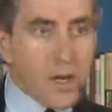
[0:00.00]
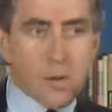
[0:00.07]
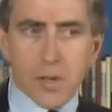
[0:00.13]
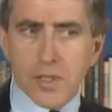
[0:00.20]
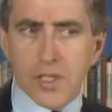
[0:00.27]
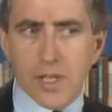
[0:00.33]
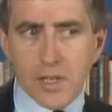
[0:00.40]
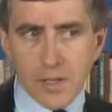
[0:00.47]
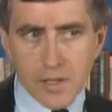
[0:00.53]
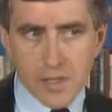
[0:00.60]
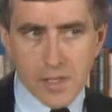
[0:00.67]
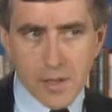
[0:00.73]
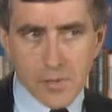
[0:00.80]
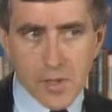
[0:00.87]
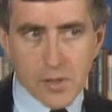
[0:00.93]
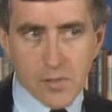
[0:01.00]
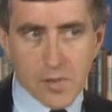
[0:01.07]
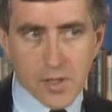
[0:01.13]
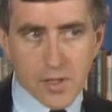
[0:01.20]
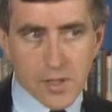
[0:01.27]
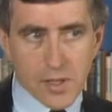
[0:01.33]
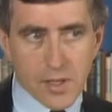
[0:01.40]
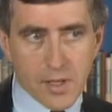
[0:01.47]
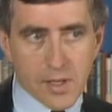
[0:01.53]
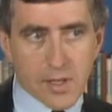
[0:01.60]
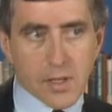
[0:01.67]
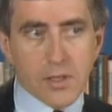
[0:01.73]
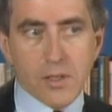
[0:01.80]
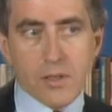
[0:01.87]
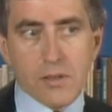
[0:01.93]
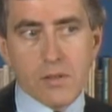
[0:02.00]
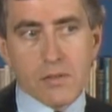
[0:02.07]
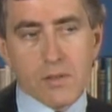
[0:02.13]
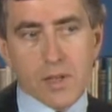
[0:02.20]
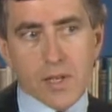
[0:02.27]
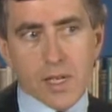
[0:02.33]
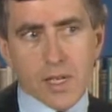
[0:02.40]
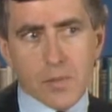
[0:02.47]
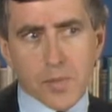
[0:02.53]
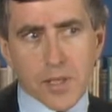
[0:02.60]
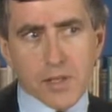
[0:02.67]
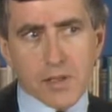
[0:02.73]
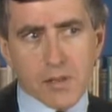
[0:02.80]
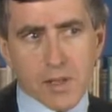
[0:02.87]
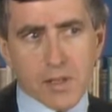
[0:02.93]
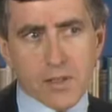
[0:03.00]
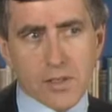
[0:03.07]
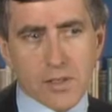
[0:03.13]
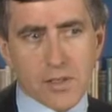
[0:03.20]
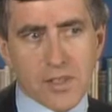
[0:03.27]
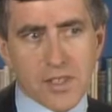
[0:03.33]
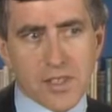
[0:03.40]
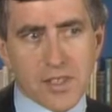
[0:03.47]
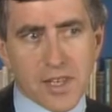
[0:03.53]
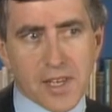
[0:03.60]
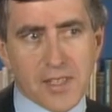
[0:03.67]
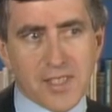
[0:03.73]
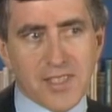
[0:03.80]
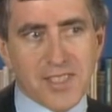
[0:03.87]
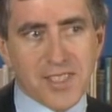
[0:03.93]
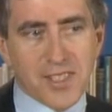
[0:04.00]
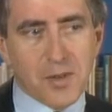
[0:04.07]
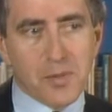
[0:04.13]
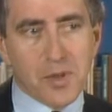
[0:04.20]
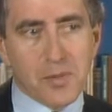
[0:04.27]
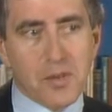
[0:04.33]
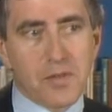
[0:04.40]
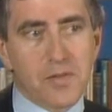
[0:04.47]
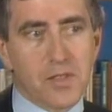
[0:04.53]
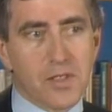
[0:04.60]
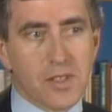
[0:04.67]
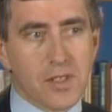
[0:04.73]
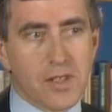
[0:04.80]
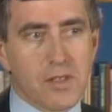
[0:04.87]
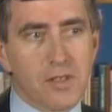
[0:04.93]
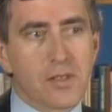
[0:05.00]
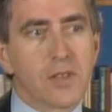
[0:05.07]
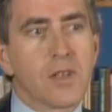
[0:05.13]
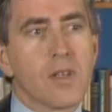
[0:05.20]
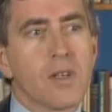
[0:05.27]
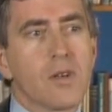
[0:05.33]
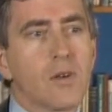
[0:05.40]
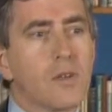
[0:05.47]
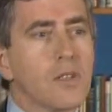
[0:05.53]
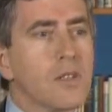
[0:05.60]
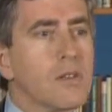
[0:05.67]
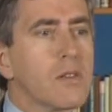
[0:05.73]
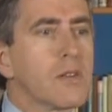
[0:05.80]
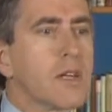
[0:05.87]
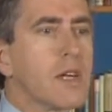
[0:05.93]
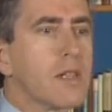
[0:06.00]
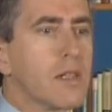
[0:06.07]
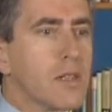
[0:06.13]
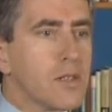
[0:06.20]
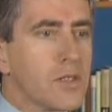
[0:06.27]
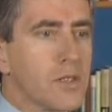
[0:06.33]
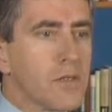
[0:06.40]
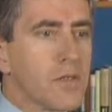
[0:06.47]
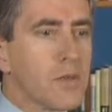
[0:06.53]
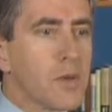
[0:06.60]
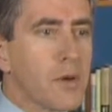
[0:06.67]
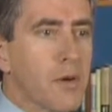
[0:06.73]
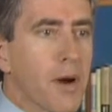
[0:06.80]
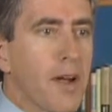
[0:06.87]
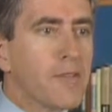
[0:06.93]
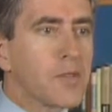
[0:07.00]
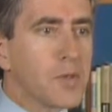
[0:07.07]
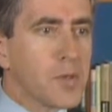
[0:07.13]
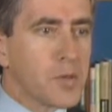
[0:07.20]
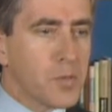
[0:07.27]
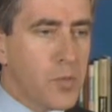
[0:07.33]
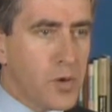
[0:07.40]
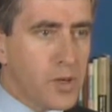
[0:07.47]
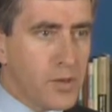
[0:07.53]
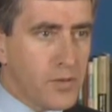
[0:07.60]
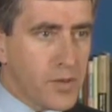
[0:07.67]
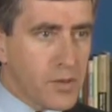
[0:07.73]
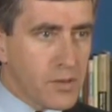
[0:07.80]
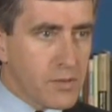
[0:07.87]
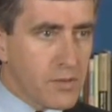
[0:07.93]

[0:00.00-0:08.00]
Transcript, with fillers: I want to change the subject once again. Can you look at a piece of literature these days and still be moved to tears, or do you look at literature from the craftsman's point of view?